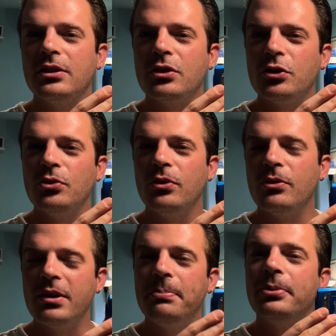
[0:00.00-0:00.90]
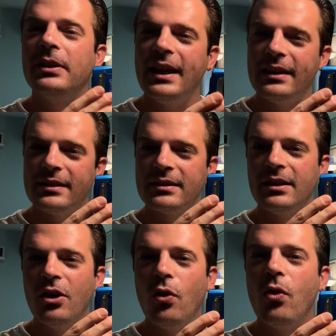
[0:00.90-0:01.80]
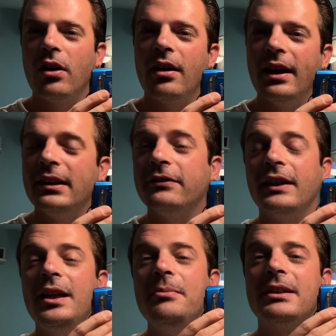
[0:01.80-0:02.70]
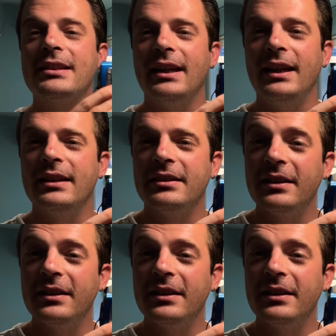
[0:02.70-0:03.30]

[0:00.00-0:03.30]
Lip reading: to replace or kind of imitate